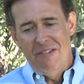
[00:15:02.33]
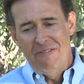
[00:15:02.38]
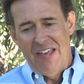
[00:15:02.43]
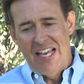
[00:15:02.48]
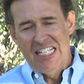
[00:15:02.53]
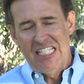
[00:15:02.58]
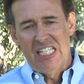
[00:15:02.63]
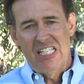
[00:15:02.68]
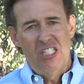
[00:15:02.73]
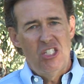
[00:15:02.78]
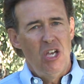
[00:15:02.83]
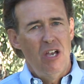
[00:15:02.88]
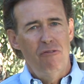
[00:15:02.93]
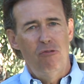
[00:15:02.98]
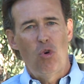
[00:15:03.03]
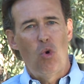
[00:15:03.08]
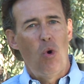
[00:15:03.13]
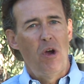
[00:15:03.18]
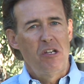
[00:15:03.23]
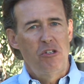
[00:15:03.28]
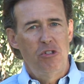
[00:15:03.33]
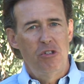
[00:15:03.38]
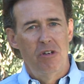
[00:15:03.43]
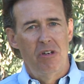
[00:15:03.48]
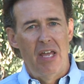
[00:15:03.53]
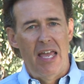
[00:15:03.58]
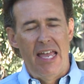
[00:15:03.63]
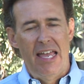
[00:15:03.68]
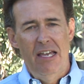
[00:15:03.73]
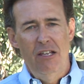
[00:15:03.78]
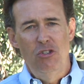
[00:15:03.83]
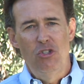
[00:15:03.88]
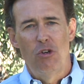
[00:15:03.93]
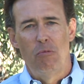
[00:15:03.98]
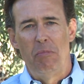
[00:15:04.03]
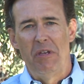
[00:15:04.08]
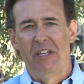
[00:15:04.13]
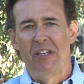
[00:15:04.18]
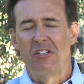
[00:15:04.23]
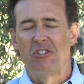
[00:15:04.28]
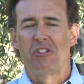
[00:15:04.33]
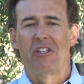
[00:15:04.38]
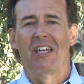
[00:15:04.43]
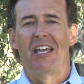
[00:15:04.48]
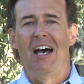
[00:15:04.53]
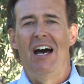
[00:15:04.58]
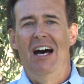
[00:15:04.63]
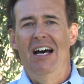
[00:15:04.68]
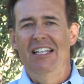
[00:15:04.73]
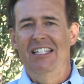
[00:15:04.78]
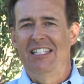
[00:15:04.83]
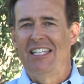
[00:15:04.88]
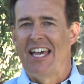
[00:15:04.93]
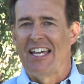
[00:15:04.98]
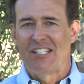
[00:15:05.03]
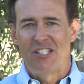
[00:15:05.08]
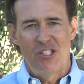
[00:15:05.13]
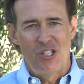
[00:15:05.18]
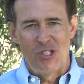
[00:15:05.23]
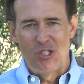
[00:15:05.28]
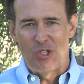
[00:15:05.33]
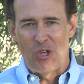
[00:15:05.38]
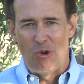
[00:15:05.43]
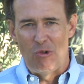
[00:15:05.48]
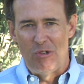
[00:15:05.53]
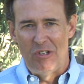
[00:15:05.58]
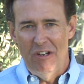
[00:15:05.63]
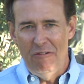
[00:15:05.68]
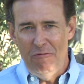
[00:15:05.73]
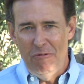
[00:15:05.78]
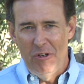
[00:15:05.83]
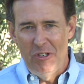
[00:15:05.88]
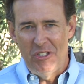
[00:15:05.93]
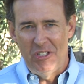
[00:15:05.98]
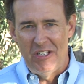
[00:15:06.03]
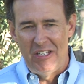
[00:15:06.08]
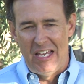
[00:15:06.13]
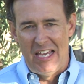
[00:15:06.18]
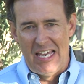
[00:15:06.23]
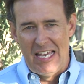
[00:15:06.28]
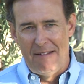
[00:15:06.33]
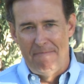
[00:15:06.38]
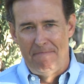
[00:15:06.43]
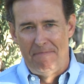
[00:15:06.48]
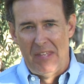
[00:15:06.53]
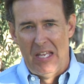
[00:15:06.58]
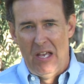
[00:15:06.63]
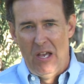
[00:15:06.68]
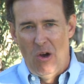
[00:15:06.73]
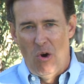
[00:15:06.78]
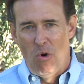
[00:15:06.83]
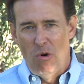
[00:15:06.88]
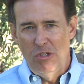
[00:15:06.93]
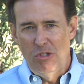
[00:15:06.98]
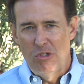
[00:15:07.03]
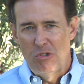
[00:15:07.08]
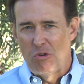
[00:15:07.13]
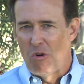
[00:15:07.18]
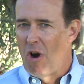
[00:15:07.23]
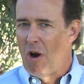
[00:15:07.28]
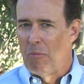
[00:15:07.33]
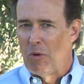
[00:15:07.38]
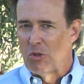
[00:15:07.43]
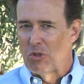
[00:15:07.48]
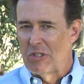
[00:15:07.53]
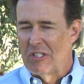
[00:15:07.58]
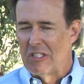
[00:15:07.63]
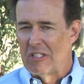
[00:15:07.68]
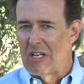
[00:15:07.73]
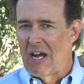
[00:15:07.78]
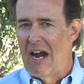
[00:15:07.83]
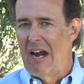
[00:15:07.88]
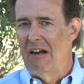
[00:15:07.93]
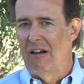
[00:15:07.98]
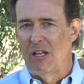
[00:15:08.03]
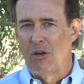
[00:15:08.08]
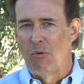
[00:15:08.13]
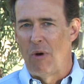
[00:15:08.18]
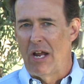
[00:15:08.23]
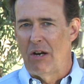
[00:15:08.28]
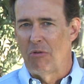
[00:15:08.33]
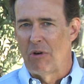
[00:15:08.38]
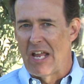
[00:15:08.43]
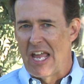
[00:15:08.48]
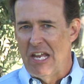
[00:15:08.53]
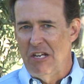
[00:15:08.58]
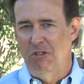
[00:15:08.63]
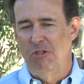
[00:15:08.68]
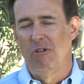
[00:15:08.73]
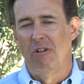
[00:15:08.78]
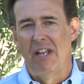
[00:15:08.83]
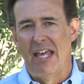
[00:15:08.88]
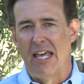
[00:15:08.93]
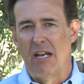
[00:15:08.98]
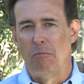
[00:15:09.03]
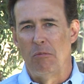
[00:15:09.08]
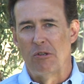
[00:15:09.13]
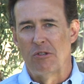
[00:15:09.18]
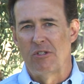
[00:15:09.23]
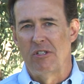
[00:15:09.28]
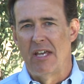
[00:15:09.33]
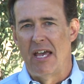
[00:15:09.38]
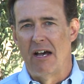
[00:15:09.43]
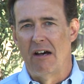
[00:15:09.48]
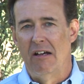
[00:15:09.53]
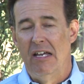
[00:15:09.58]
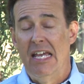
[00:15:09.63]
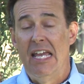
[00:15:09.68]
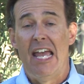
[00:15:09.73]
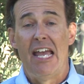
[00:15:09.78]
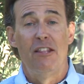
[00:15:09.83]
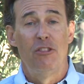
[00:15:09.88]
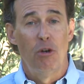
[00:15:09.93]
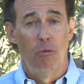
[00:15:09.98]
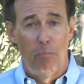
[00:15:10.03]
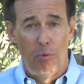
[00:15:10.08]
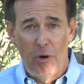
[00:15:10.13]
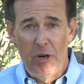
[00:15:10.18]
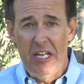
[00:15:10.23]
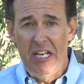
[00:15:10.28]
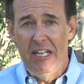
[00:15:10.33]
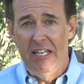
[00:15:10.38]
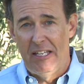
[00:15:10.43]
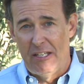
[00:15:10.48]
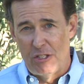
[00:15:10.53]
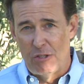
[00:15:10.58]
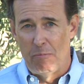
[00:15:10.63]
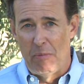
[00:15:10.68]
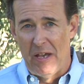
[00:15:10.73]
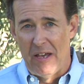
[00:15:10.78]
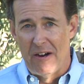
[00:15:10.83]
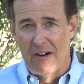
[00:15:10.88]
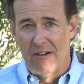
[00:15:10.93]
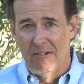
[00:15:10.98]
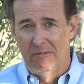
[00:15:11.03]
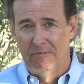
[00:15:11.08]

that's a tough question to answer because the context is so different today. Horses are almost entirely recreational animals now, and their breeding is better.